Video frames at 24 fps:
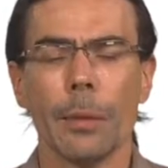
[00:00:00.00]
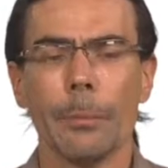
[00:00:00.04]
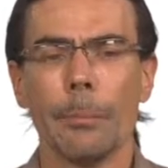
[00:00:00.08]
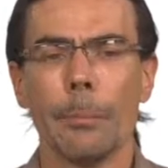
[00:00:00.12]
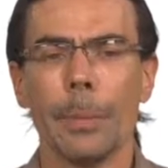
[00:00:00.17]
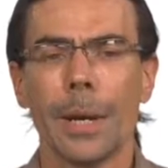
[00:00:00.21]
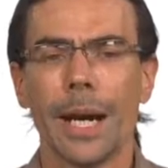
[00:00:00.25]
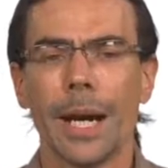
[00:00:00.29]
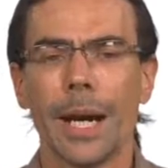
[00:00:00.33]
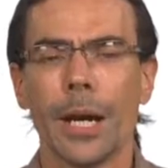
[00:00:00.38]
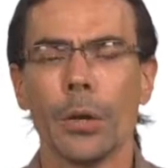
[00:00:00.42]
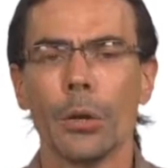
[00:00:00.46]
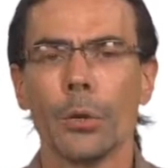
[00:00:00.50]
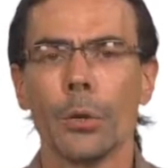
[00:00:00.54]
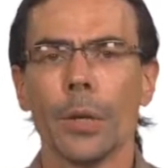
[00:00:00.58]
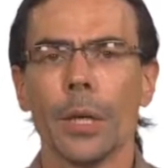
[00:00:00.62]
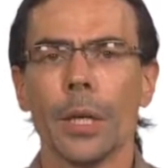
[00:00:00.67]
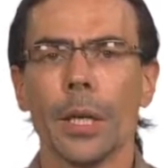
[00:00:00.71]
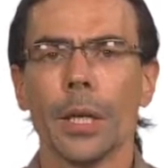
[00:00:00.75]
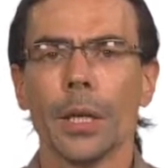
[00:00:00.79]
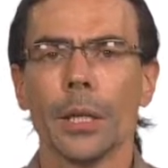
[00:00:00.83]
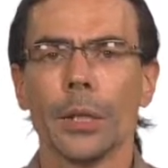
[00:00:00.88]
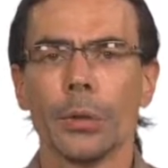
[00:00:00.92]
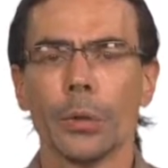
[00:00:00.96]
about
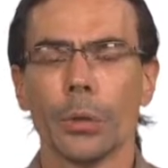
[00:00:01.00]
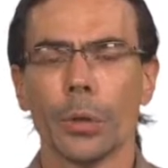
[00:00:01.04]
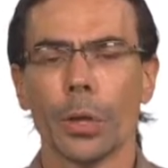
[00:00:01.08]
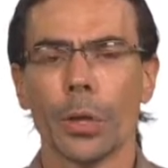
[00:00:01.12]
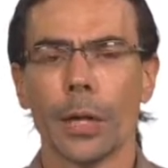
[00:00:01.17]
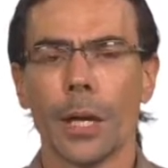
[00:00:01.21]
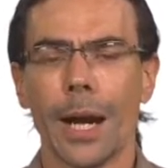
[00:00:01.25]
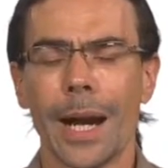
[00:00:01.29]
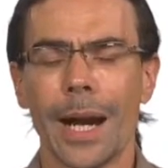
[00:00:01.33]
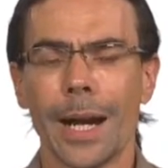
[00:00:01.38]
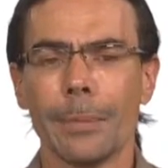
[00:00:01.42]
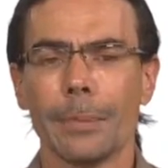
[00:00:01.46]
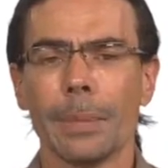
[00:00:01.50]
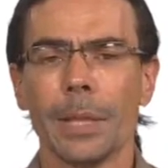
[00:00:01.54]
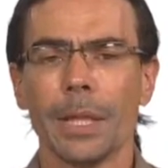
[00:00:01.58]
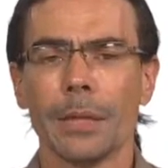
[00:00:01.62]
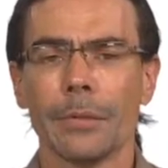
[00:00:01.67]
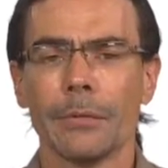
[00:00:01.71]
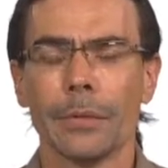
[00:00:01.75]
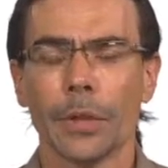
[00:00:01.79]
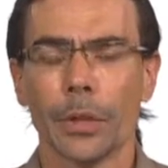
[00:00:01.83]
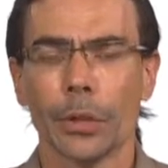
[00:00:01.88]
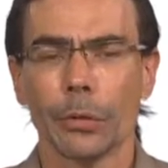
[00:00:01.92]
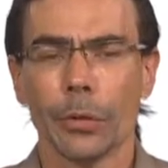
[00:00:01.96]
your IP
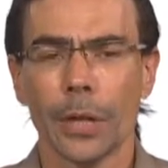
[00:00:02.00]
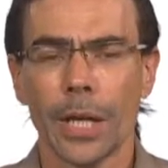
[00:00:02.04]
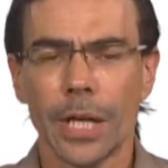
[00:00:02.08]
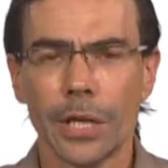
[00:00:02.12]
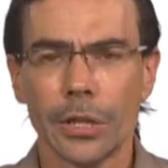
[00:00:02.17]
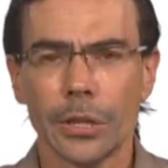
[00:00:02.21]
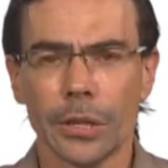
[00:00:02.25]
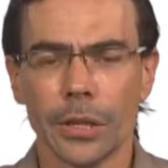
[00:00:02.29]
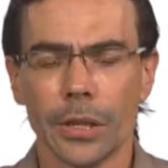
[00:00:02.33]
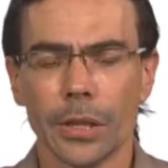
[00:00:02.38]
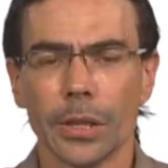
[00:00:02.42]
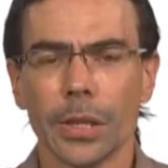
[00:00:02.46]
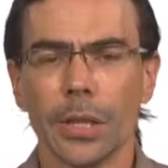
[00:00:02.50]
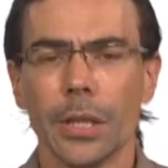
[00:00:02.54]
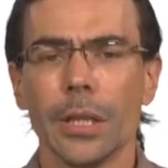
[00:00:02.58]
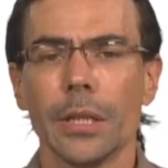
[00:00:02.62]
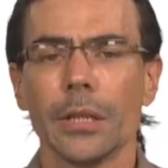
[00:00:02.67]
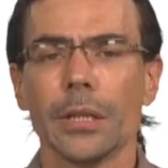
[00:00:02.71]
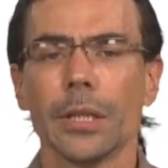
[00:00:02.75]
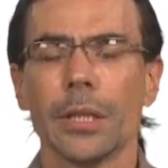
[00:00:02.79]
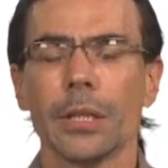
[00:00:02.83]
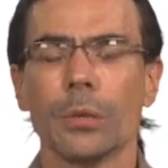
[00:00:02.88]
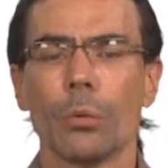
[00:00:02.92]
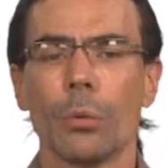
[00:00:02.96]
configuration,
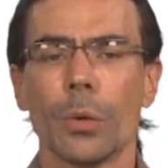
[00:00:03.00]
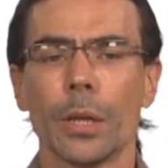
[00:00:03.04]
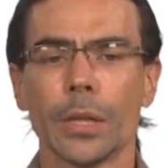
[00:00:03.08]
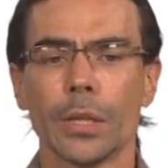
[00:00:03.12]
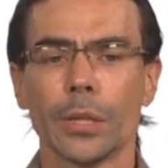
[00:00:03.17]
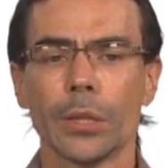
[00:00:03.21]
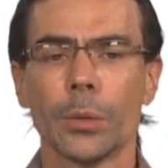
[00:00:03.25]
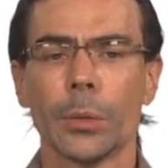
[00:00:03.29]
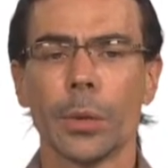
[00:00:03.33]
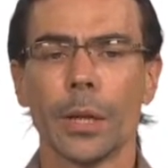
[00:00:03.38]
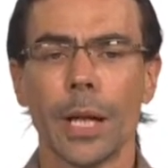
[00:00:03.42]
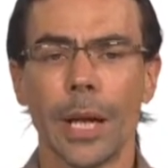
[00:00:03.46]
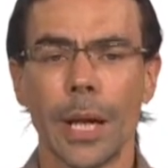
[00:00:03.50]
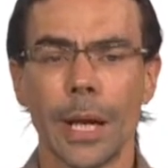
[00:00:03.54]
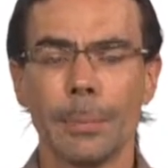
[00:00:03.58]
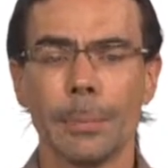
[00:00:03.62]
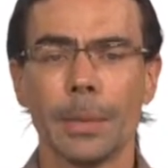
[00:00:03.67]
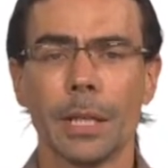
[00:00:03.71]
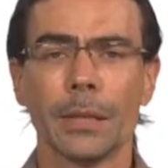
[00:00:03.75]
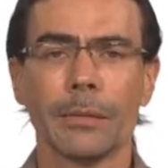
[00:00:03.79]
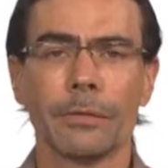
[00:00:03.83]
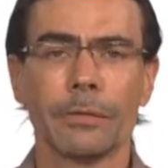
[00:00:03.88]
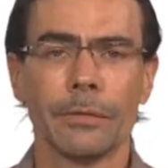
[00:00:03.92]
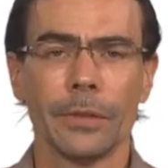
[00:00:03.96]
then you want to do an
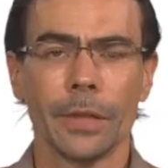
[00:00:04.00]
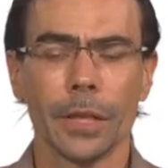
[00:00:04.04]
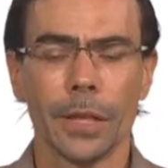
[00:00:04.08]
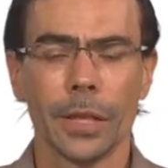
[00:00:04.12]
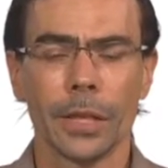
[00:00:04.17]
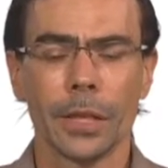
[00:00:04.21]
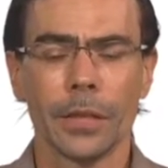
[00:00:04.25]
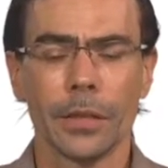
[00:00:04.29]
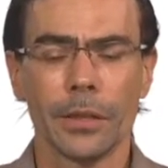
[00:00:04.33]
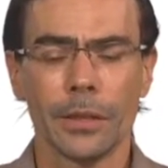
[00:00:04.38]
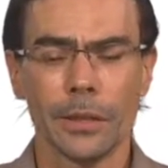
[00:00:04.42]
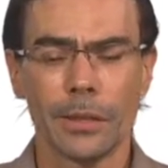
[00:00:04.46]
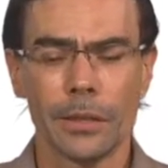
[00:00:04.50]
ipconfig